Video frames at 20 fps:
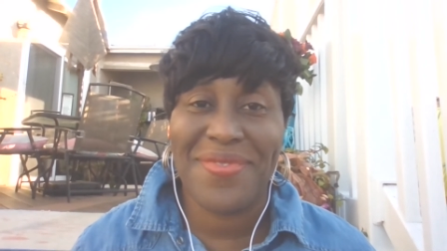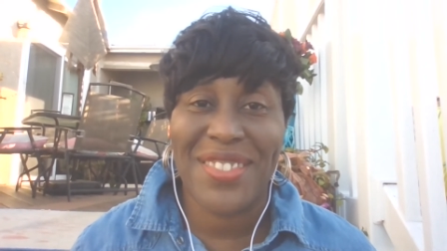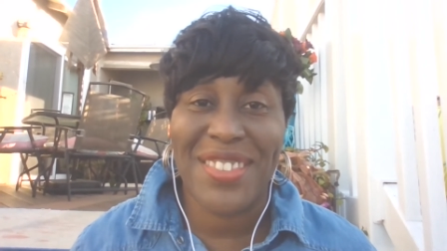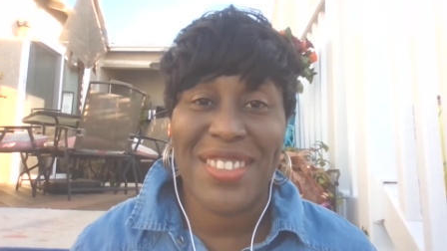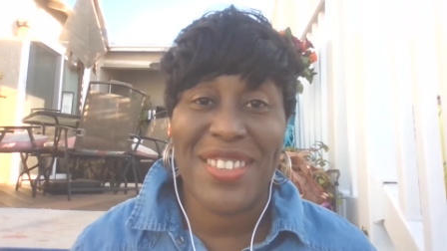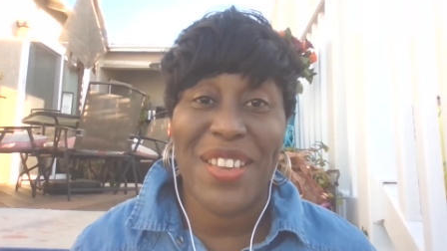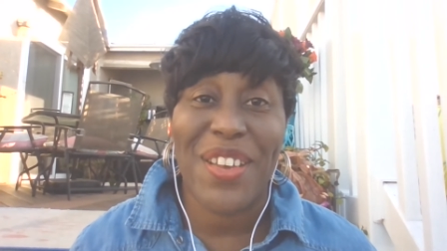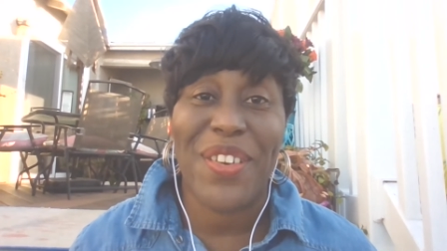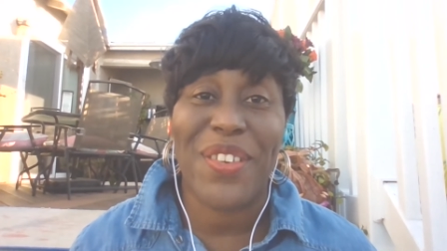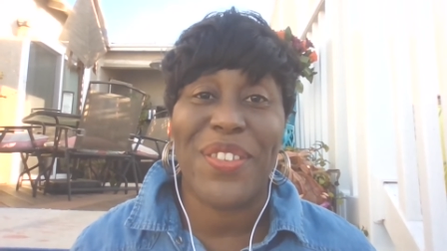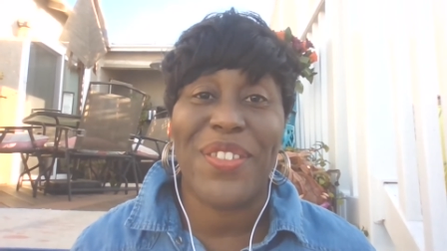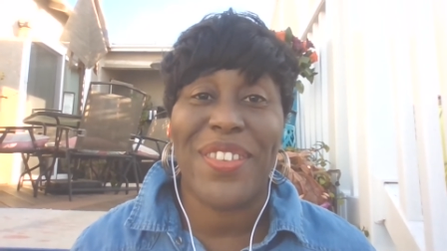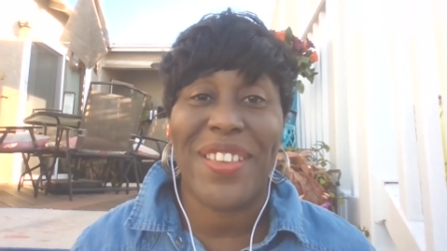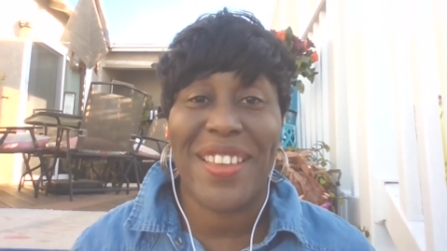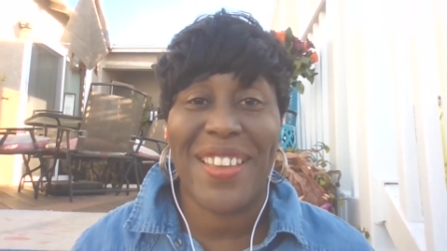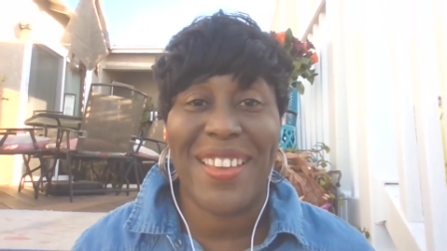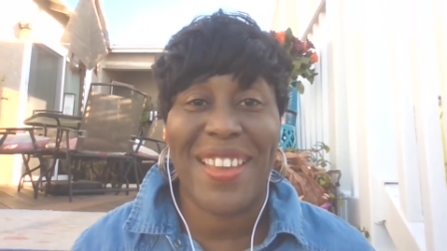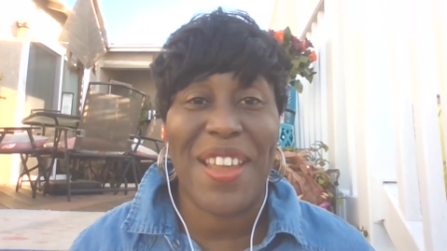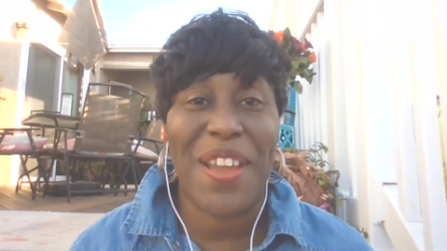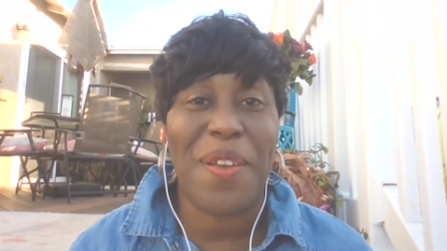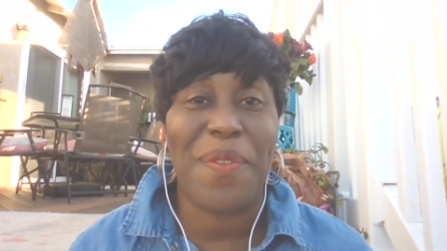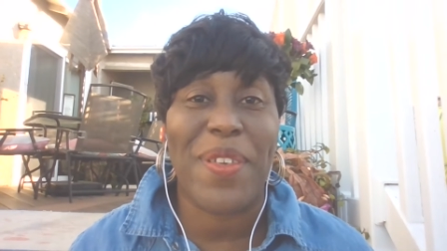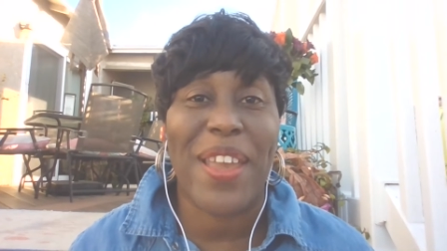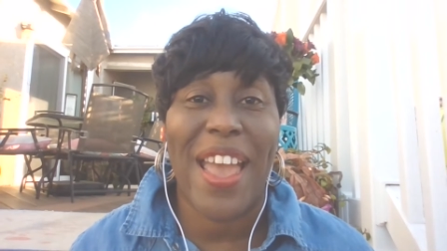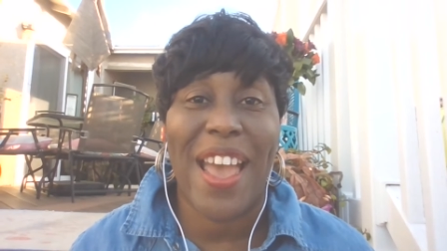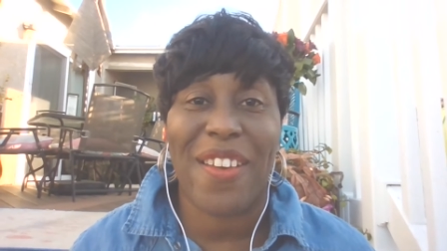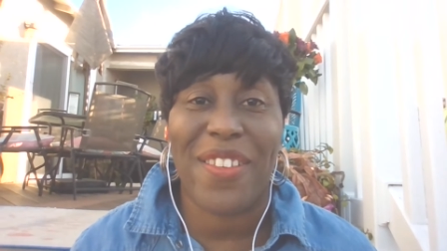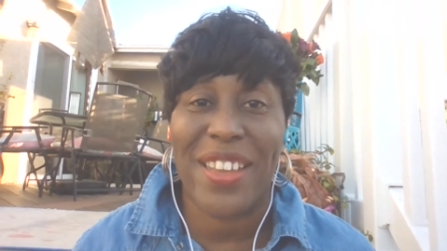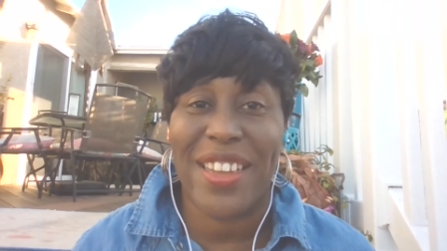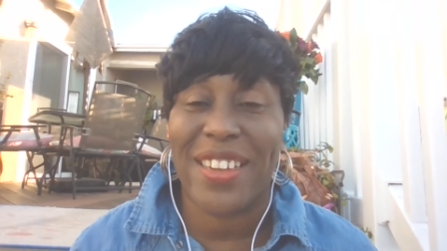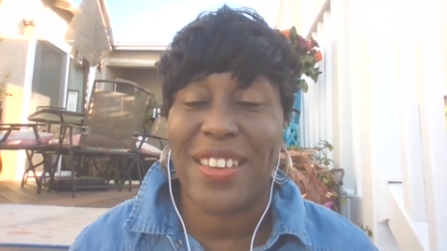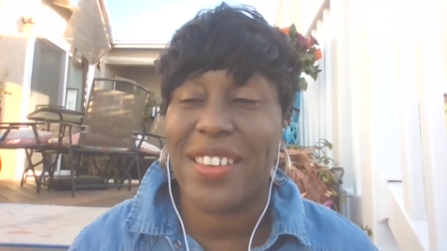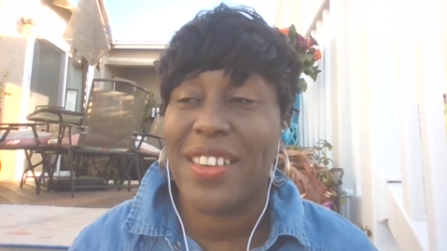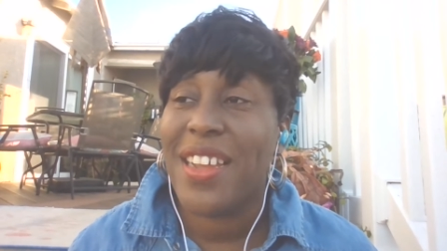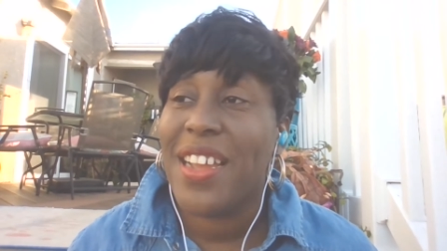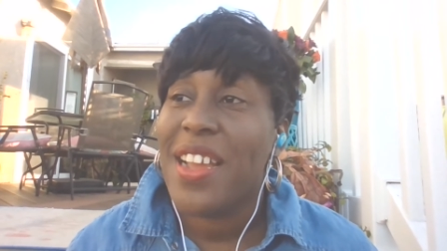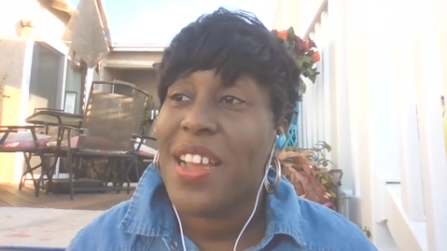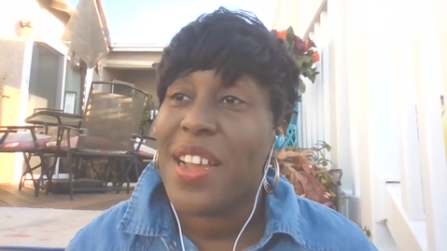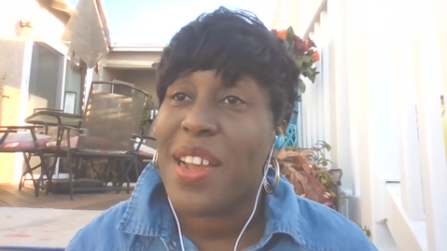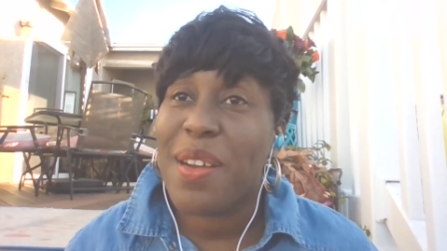So hear me out here.
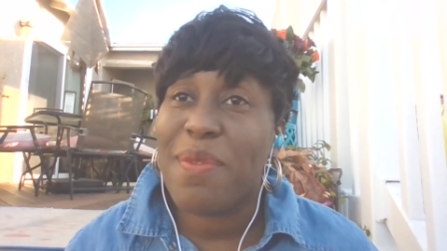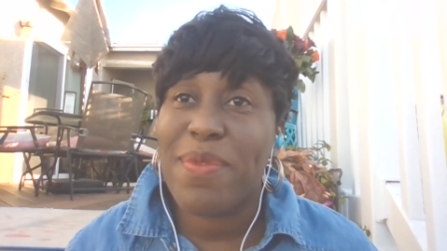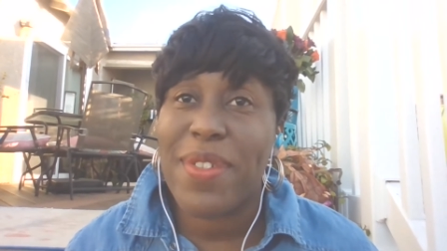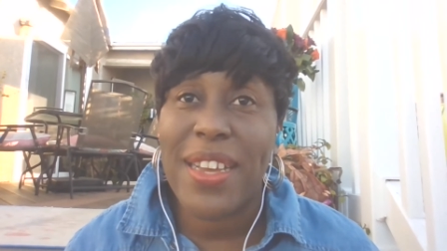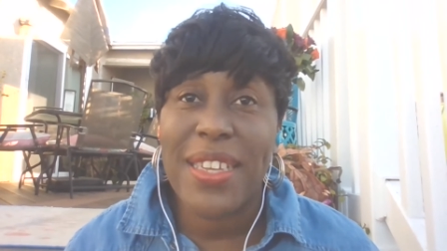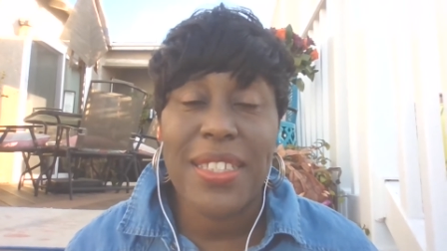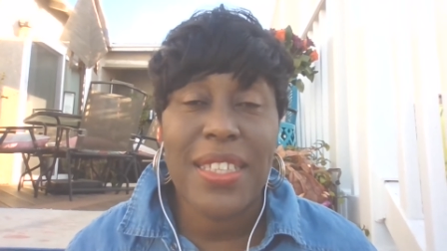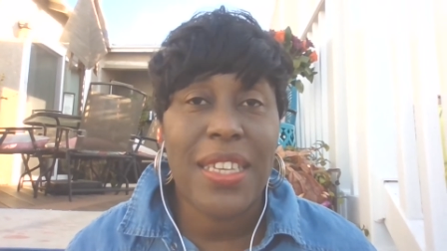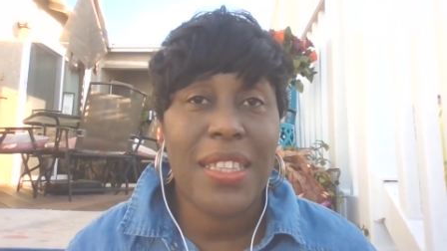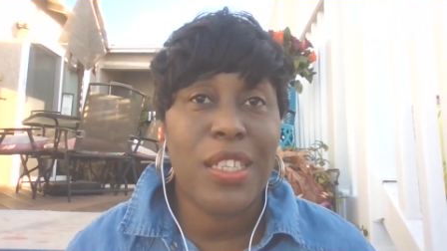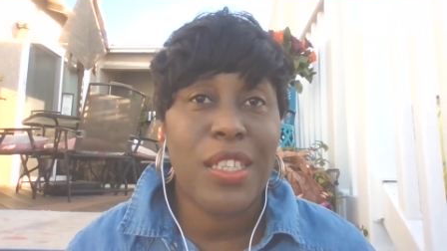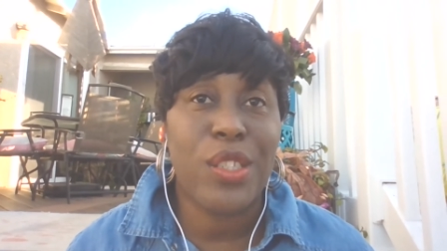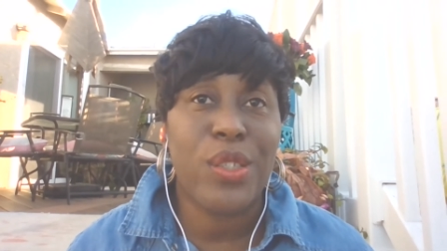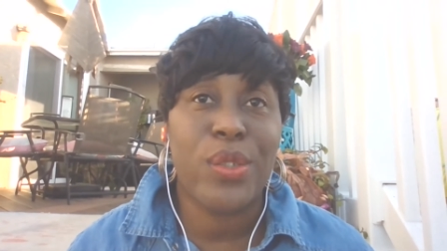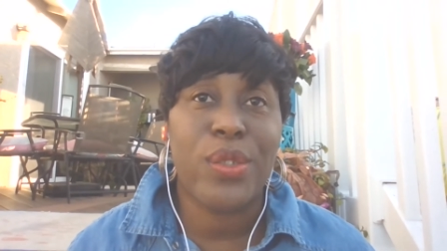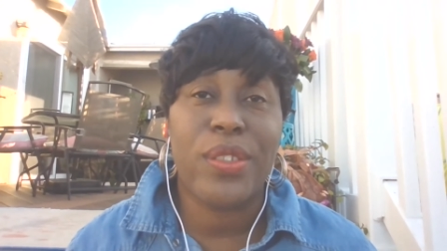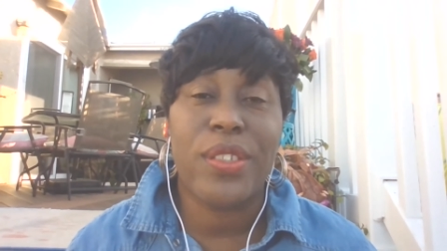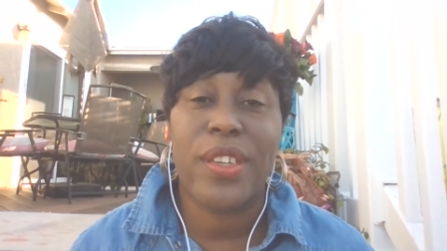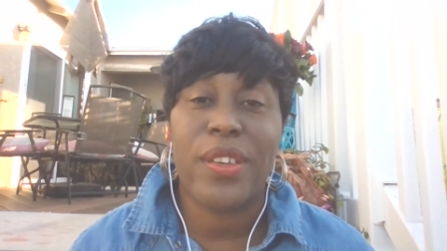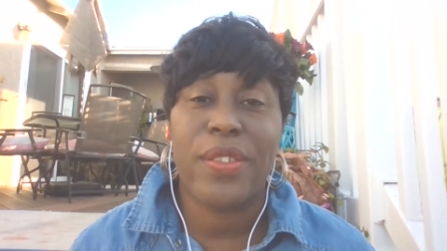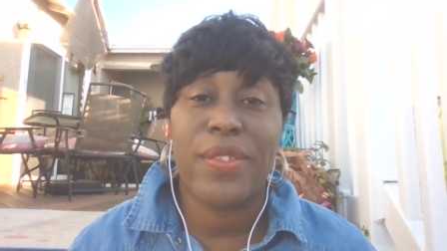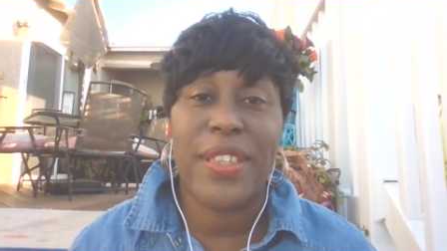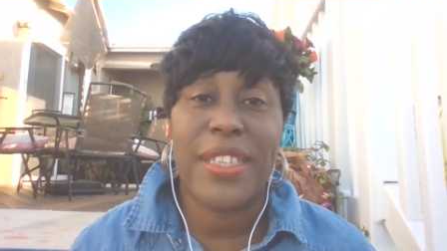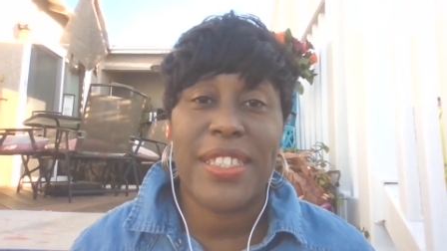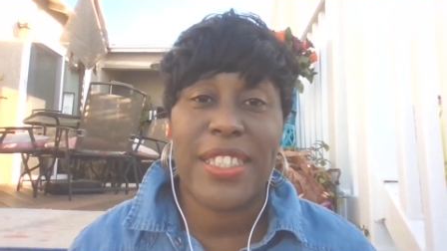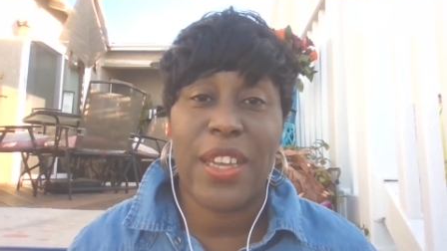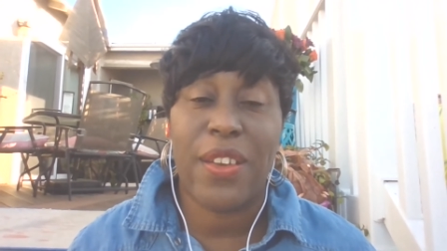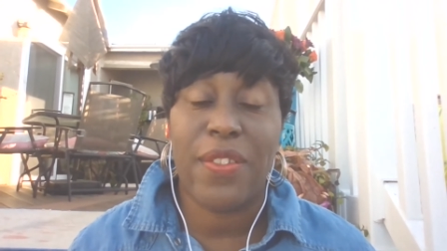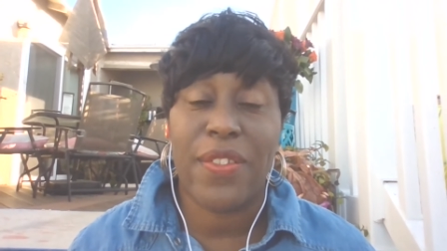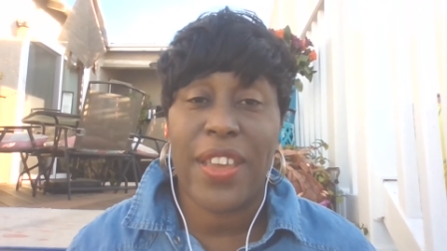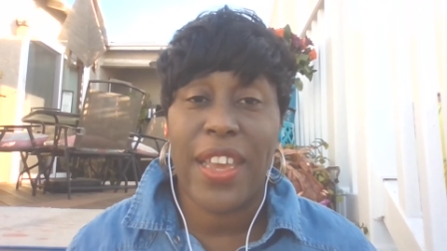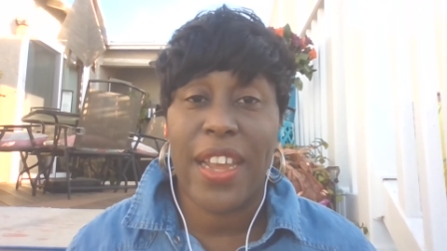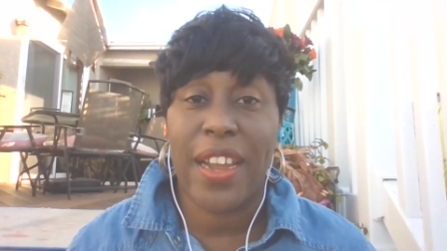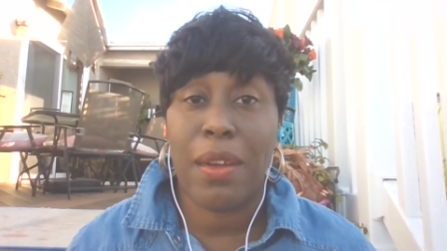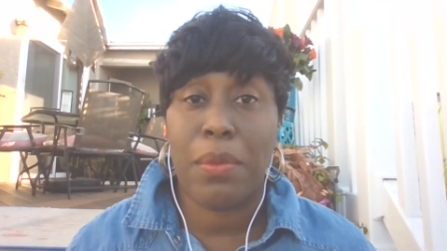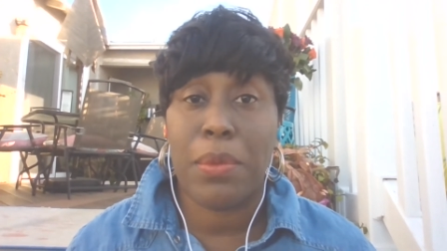I'm not saying that children don't need self care.